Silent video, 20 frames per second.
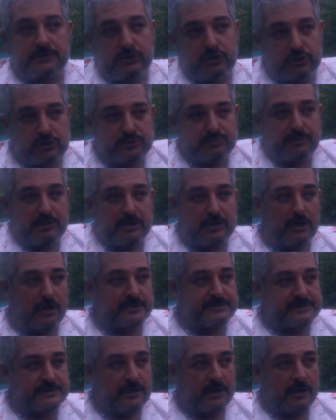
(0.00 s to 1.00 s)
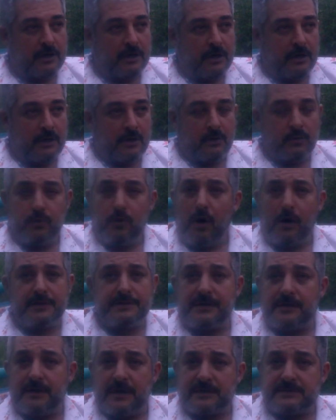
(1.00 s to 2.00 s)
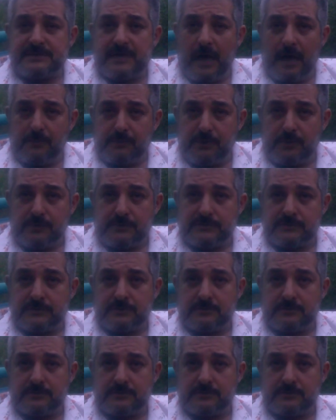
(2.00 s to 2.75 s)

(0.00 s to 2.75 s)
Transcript: is because who are their examples?